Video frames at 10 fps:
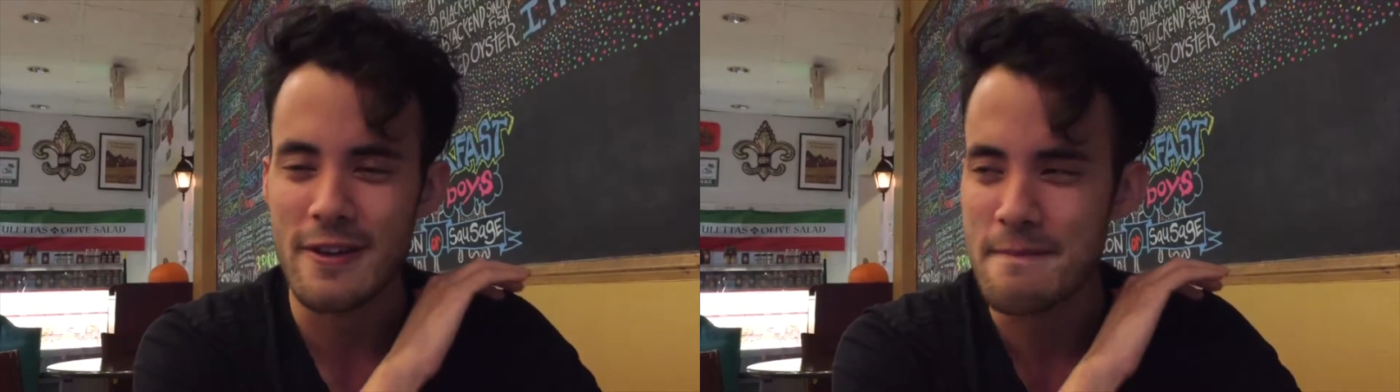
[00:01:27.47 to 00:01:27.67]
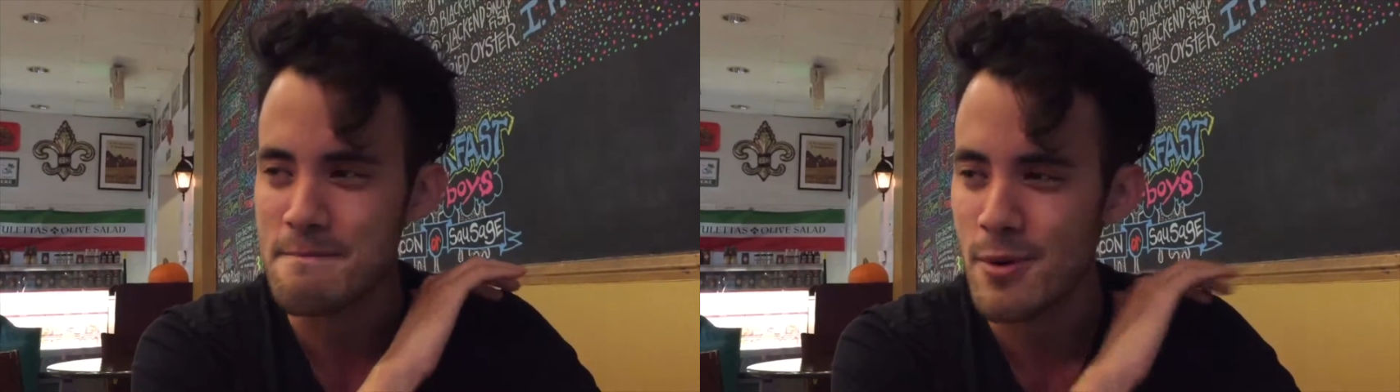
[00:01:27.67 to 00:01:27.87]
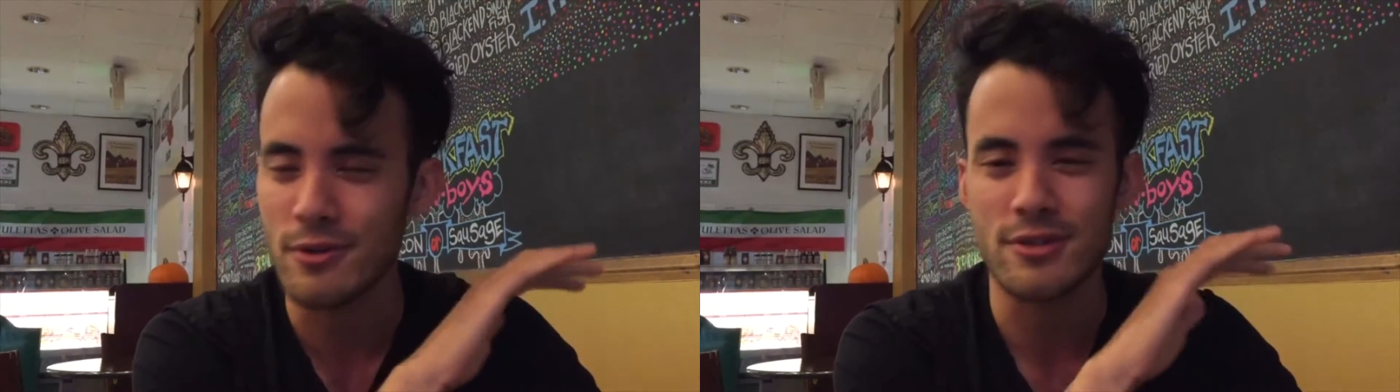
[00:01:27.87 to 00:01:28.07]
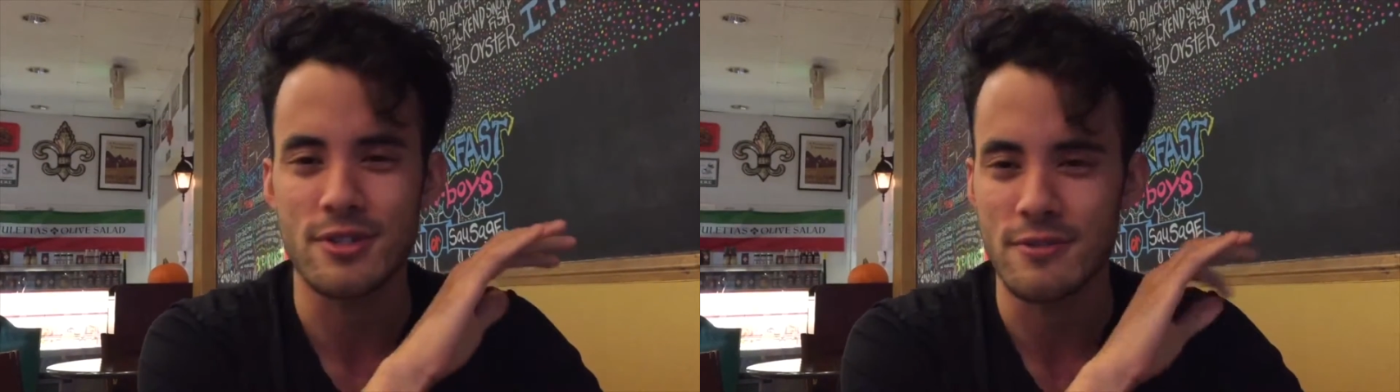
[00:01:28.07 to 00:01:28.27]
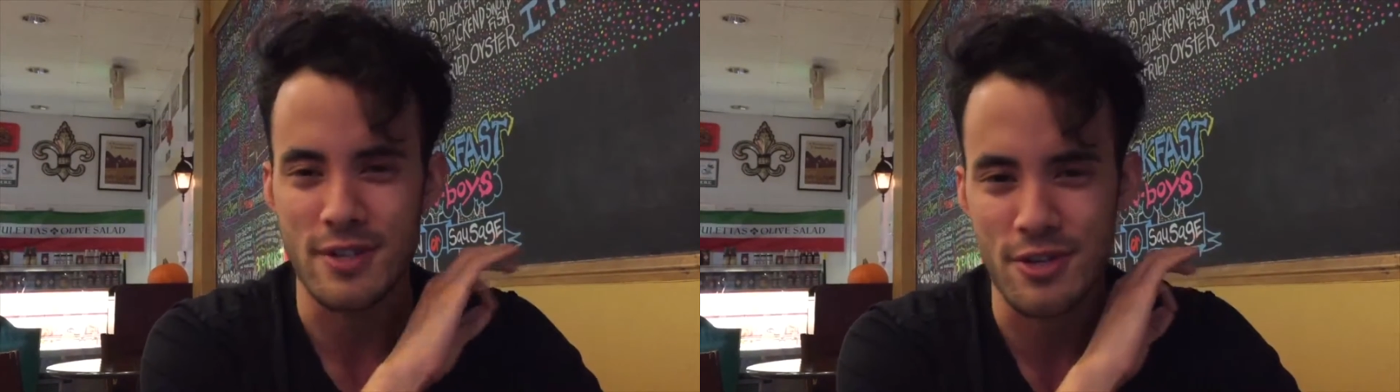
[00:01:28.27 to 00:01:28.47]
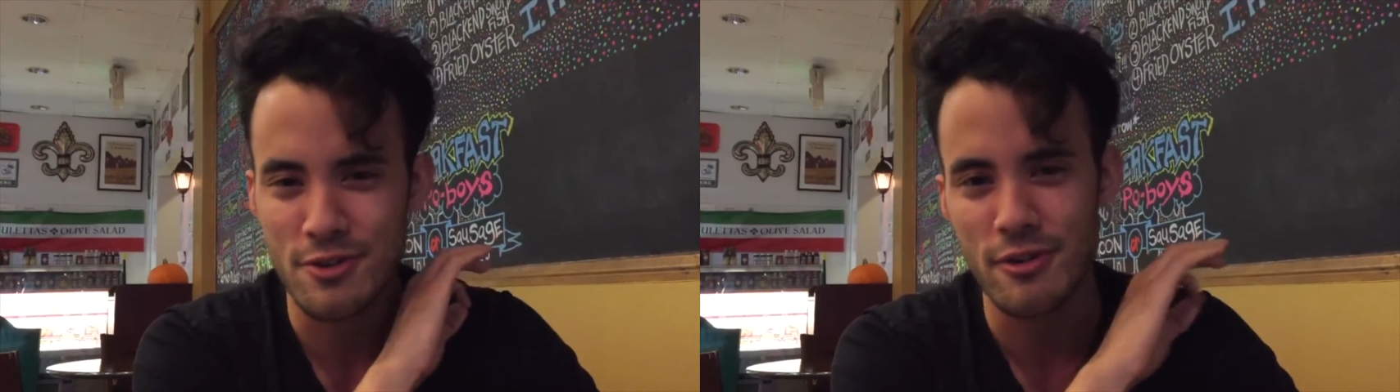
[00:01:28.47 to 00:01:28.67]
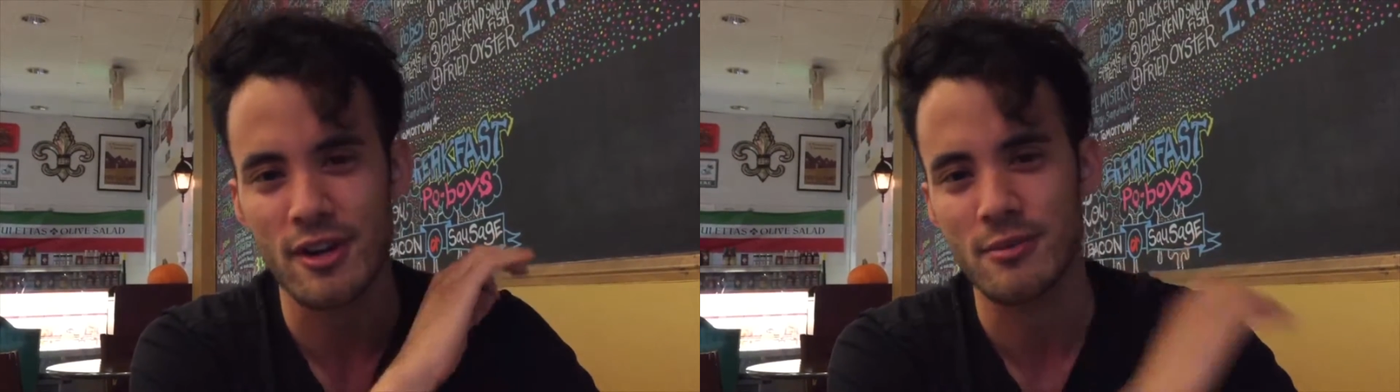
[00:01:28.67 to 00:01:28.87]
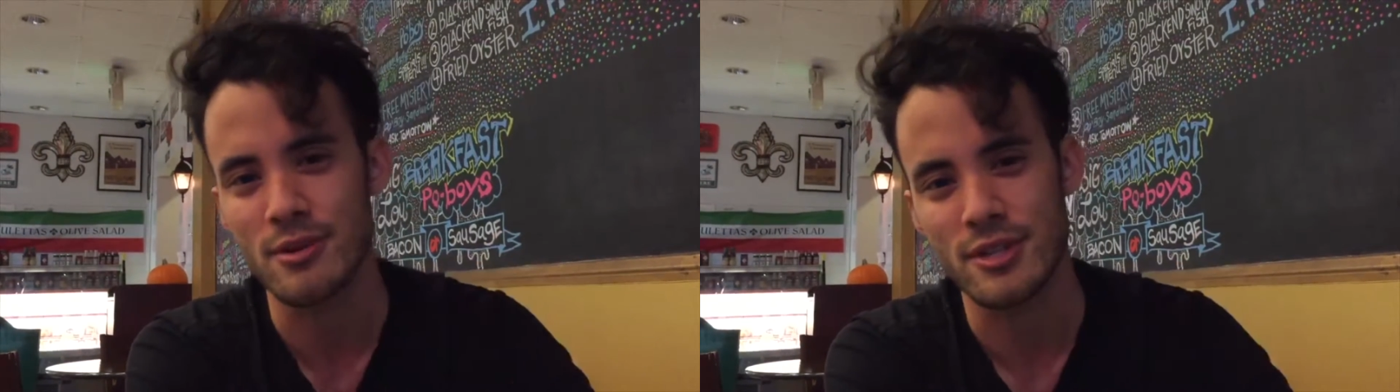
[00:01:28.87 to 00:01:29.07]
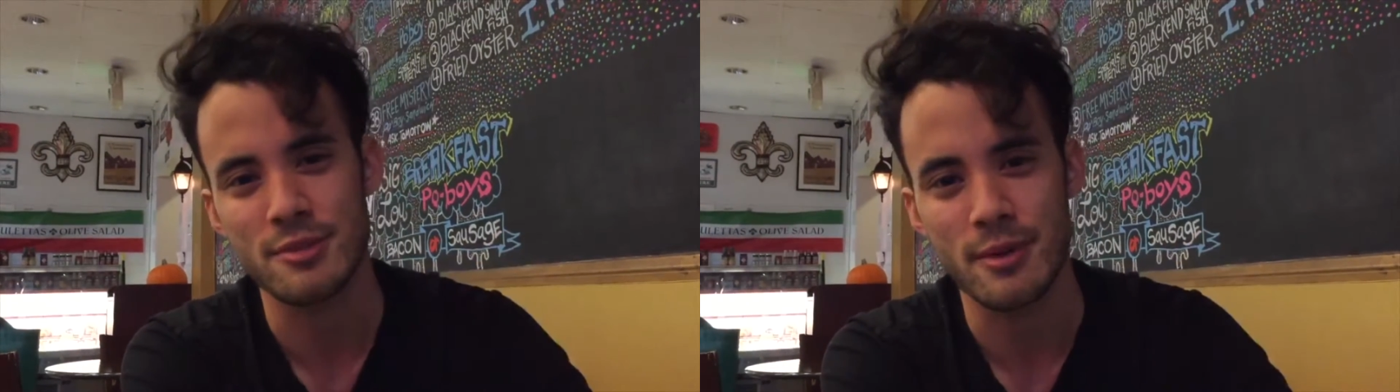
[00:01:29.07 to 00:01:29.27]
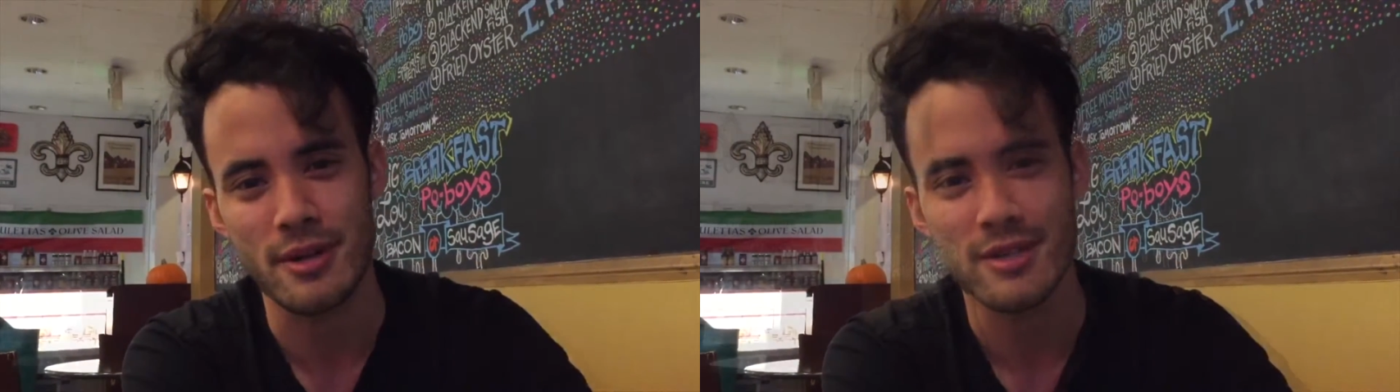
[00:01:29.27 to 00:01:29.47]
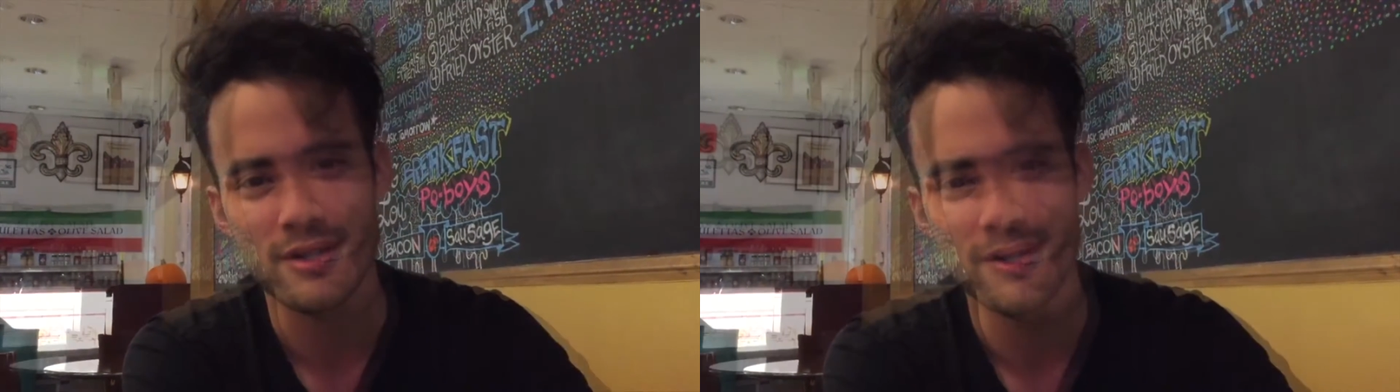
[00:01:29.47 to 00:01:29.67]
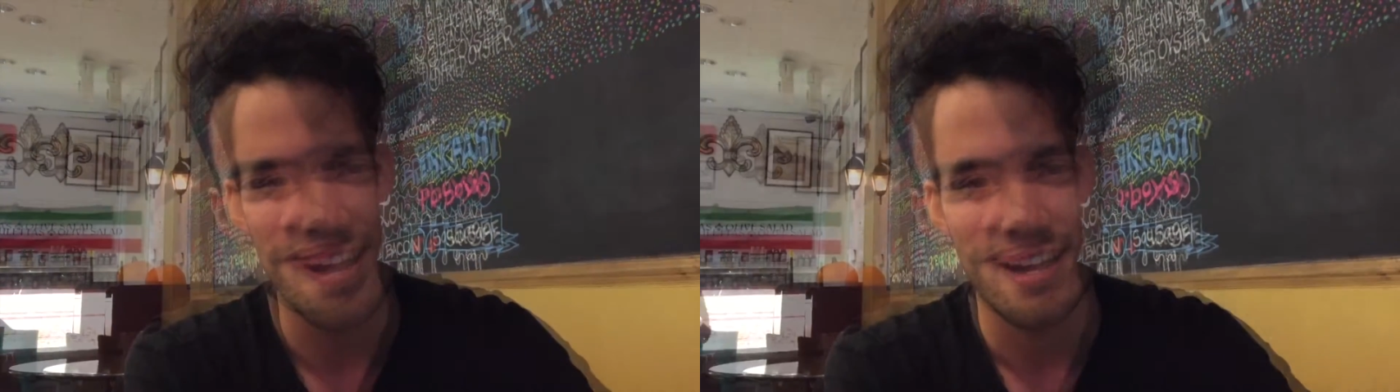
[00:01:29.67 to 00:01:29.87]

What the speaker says: immersive, incredible experience.